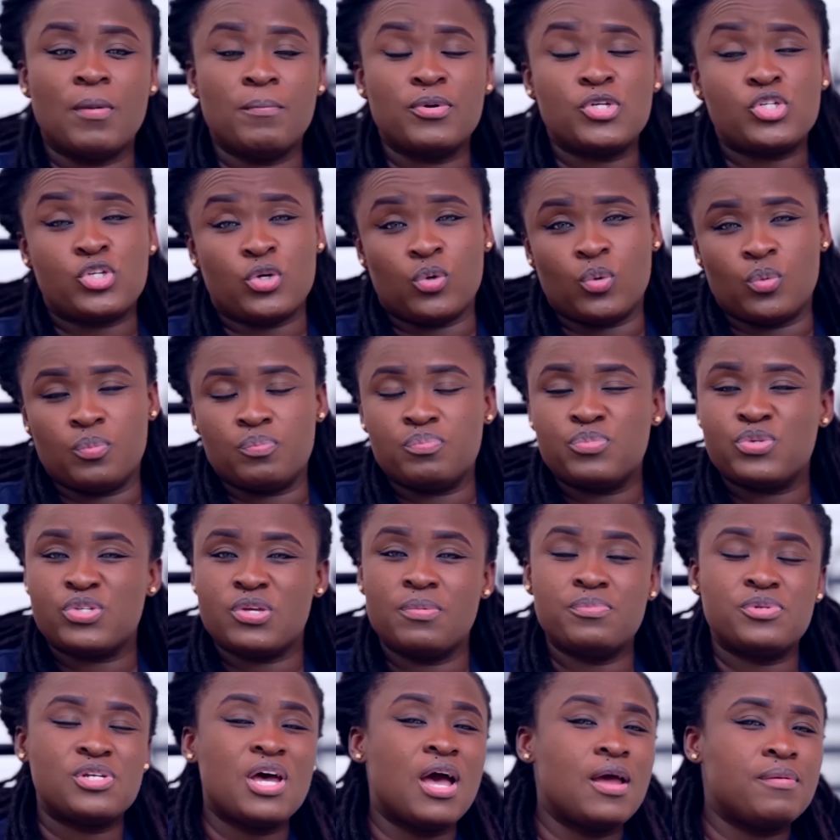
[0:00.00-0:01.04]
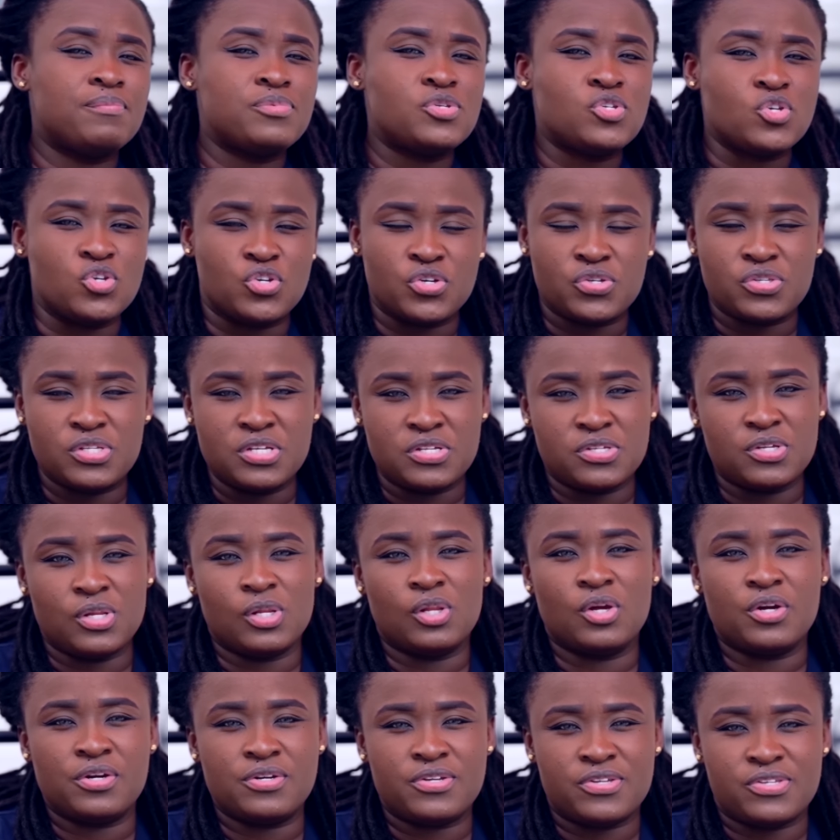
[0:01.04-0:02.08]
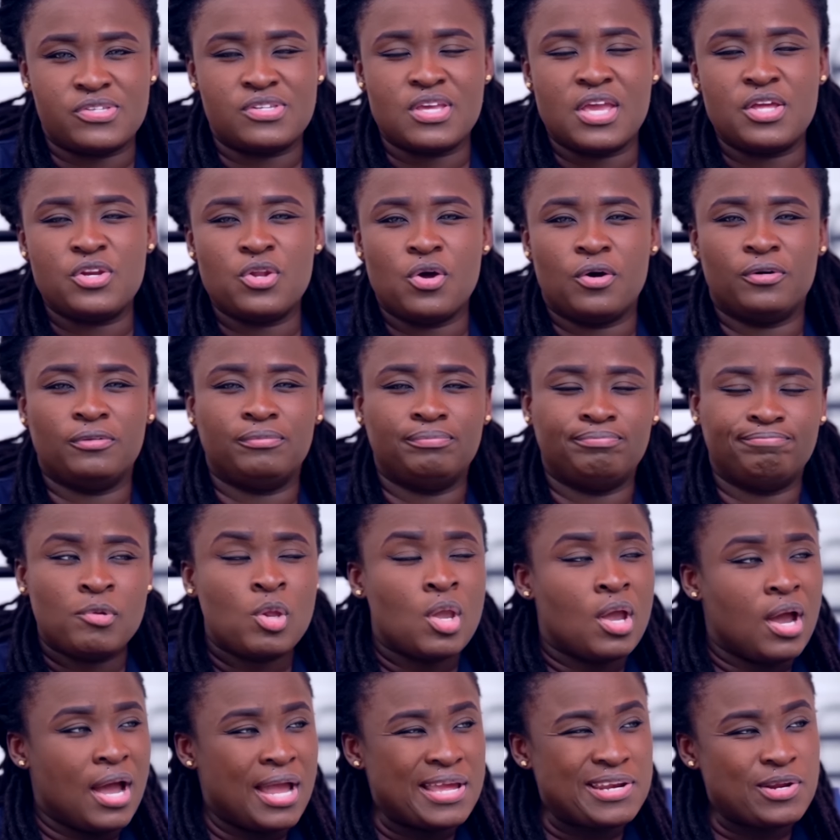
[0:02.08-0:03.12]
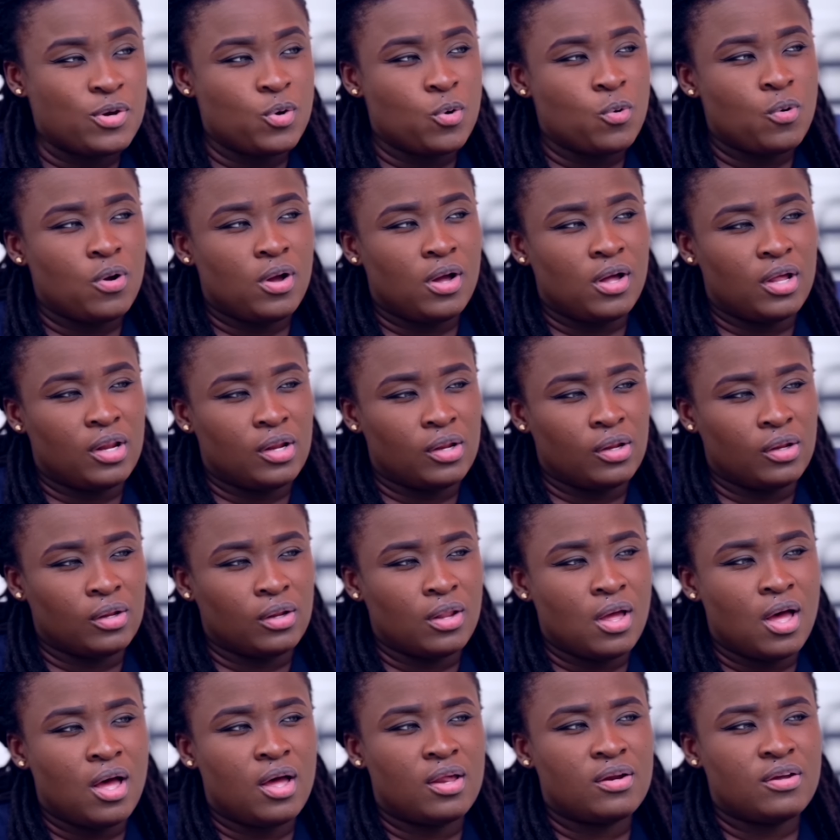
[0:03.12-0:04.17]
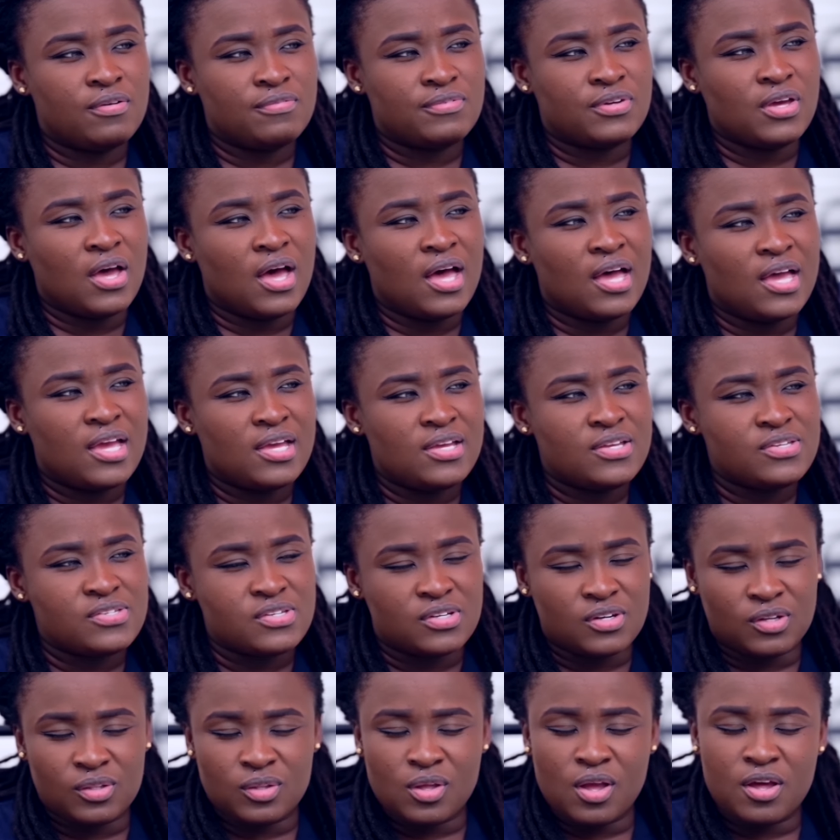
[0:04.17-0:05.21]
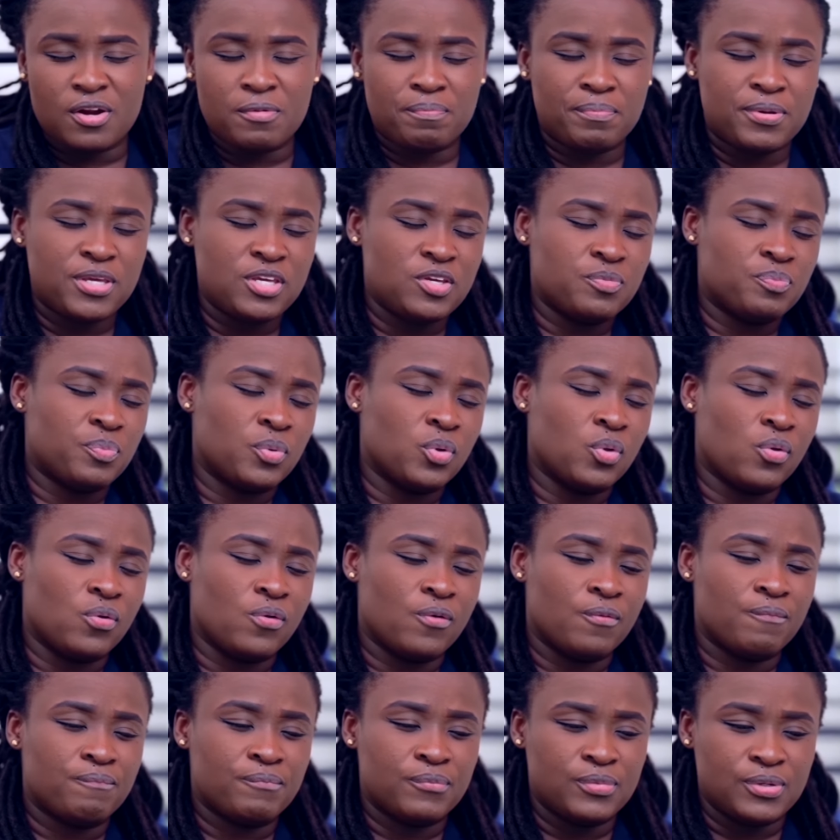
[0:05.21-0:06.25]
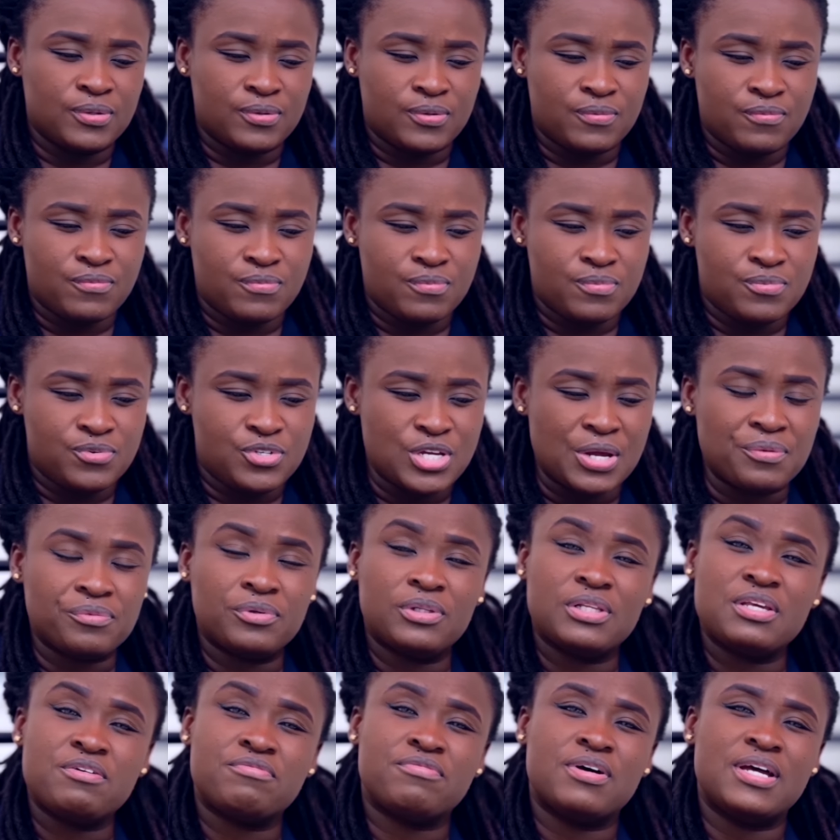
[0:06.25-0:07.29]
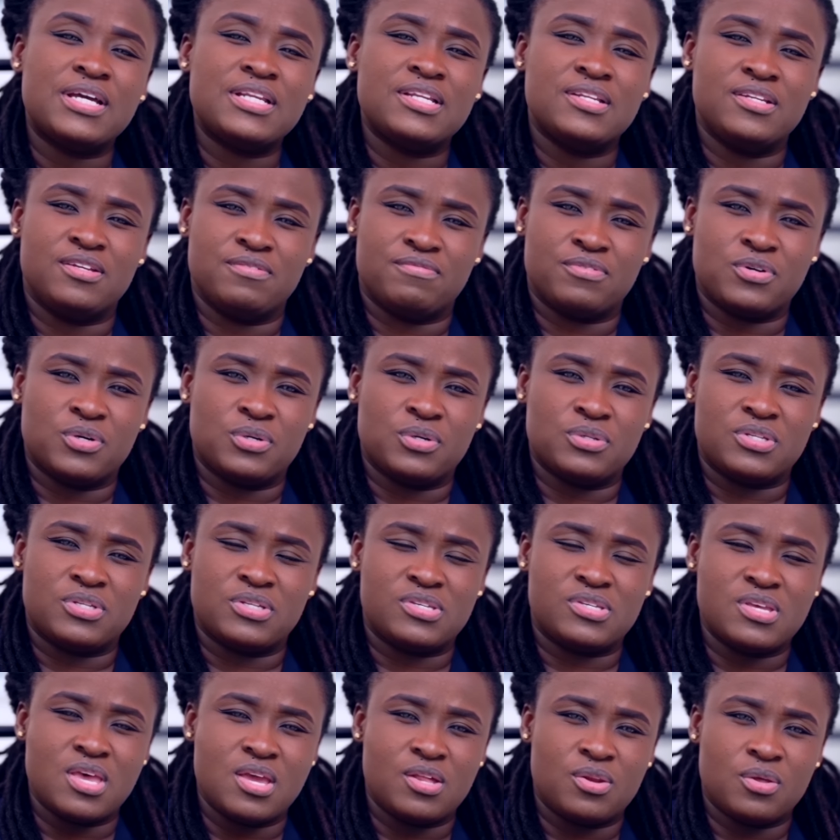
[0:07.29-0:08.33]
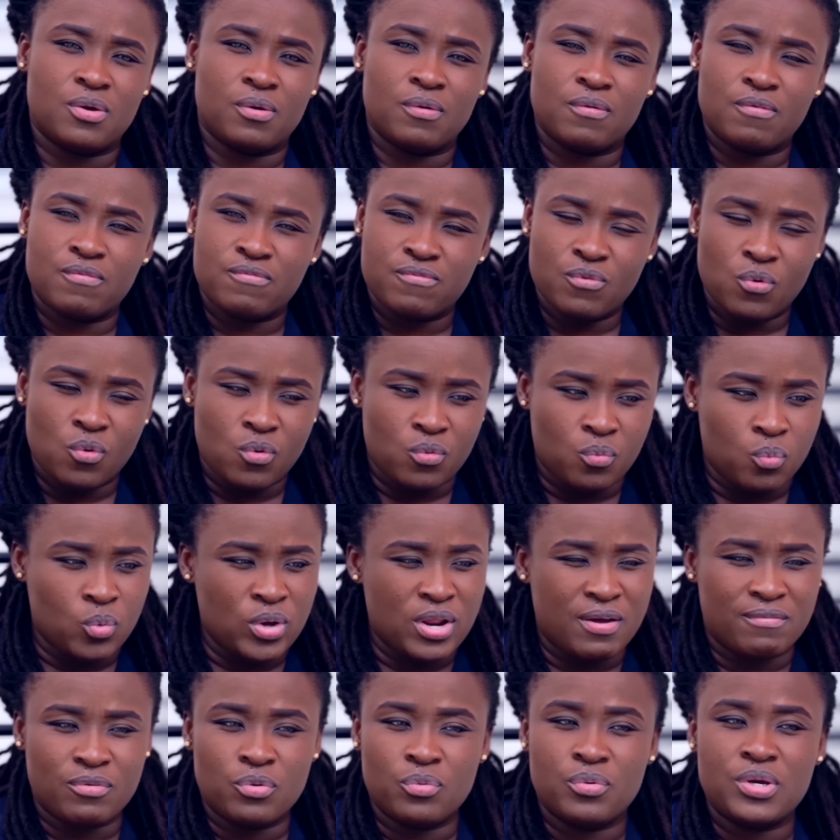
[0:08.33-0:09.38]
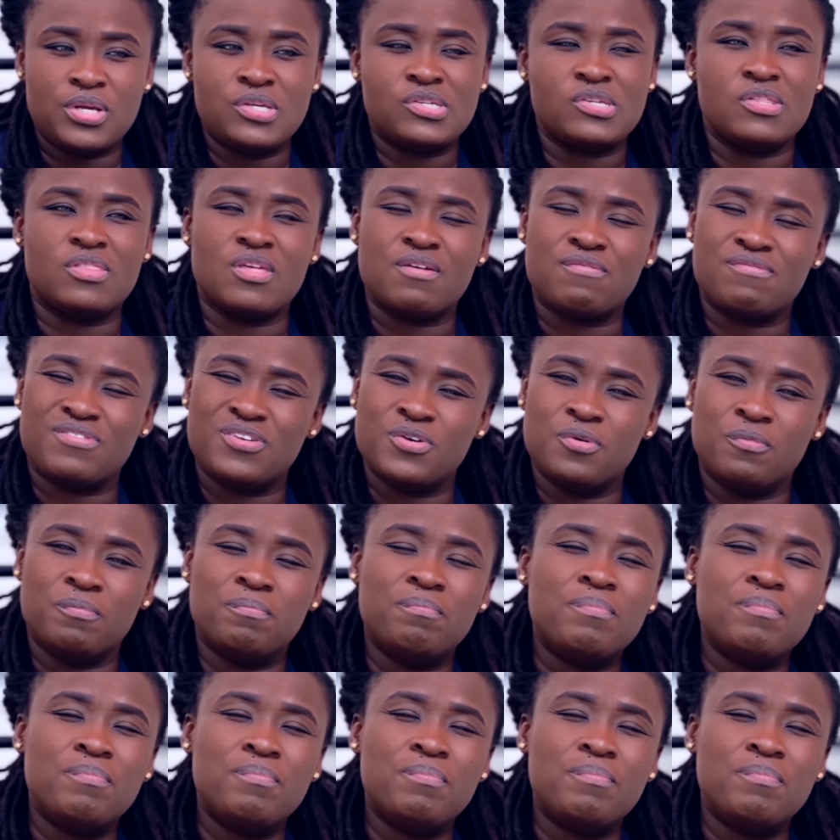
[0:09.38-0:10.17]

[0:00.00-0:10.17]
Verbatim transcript: Number two, sometimes you just need to learn to say no. I know a lot of guys and a lot of people generally find it difficult to say no for whatever reason. They feel